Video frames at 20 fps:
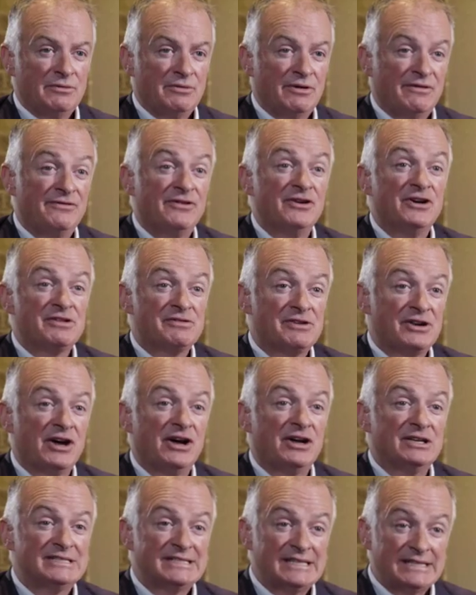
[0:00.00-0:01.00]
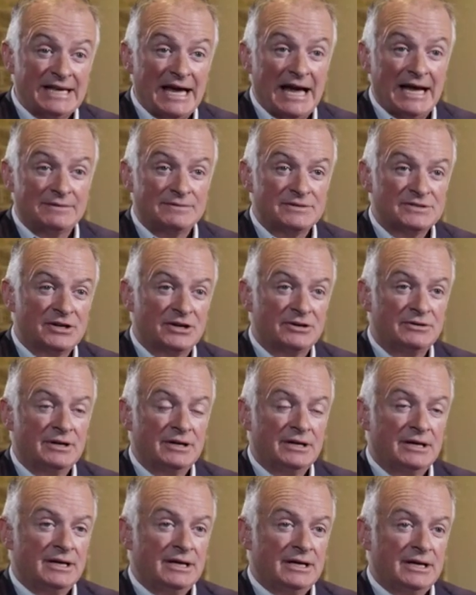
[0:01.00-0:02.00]
We're further enhancing that. So
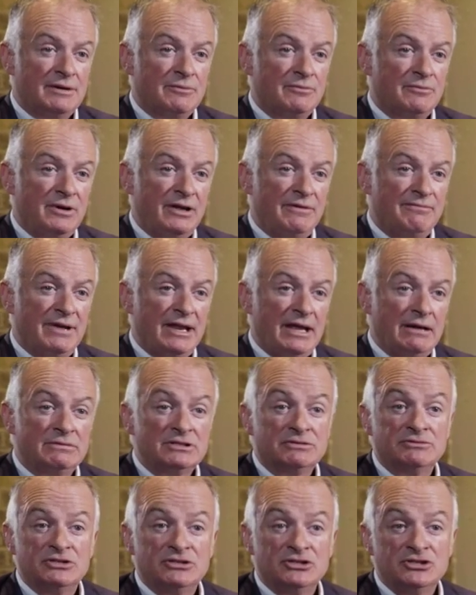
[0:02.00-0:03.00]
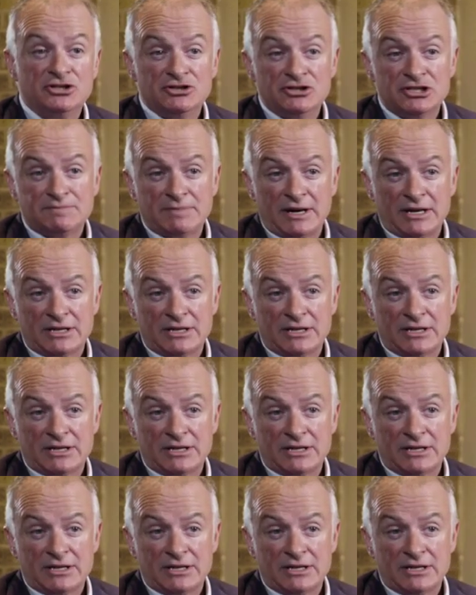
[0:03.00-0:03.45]
we've been able to introduce